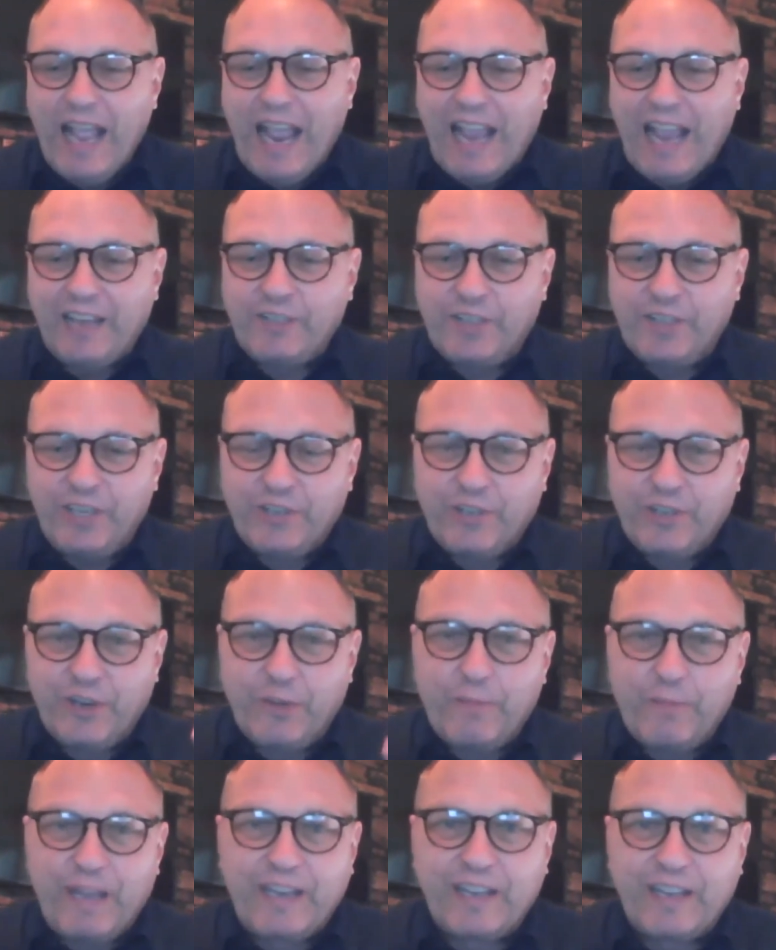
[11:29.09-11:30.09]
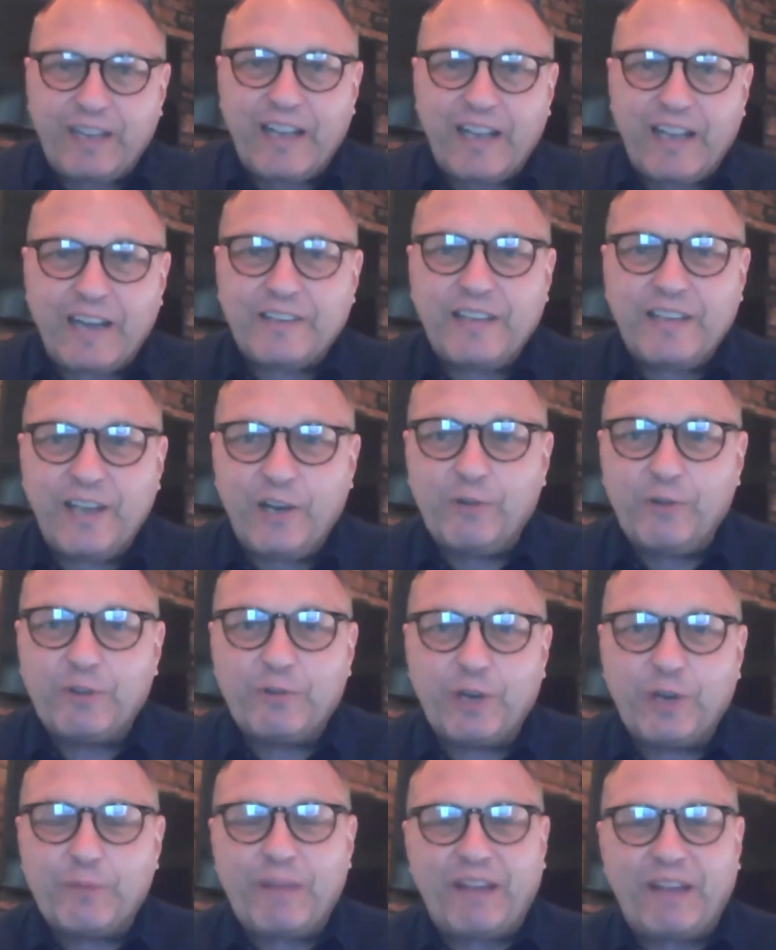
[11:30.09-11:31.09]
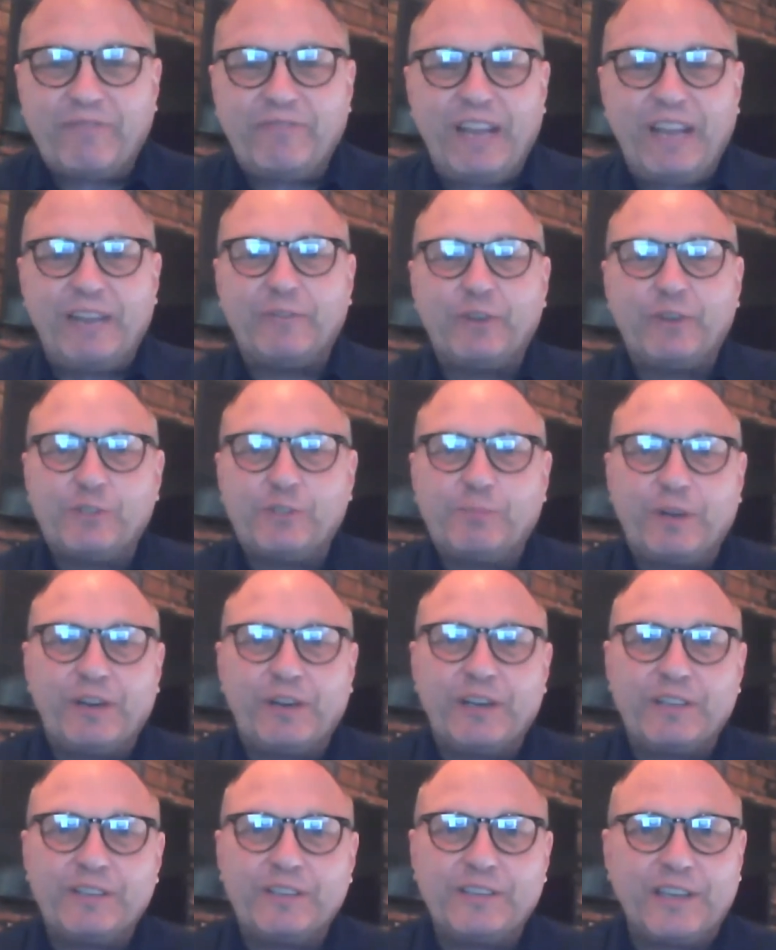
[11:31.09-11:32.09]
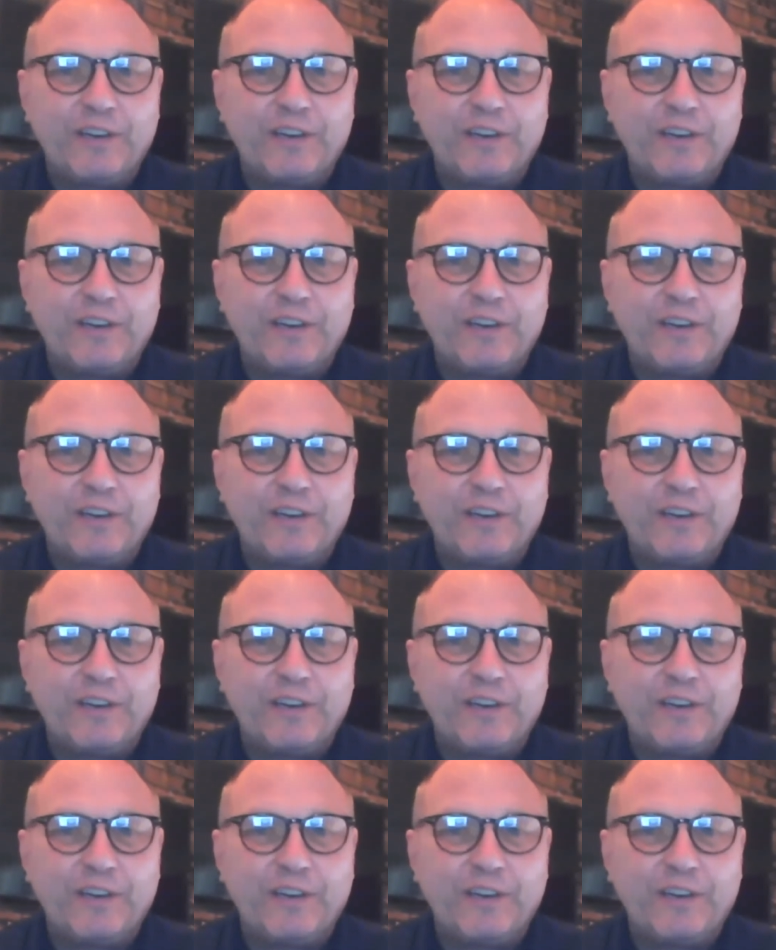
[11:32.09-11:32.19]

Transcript: and she's going to make a cocktail with one of my favorite spirits,